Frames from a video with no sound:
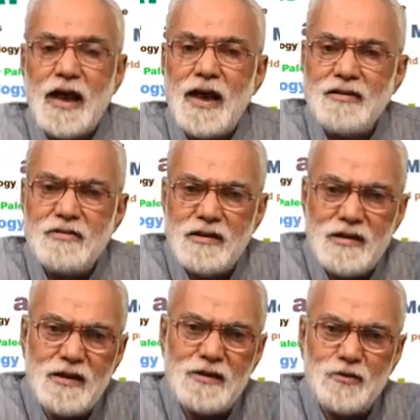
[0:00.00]
And
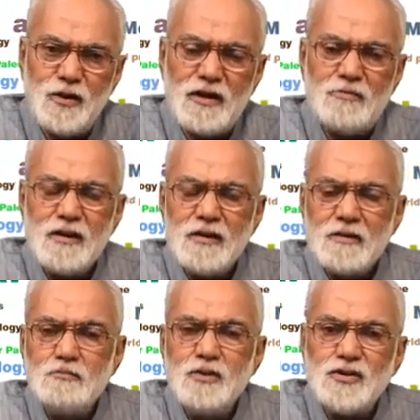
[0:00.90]
here you have
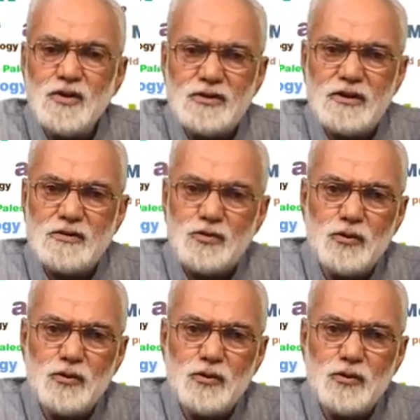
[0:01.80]
Mesolithic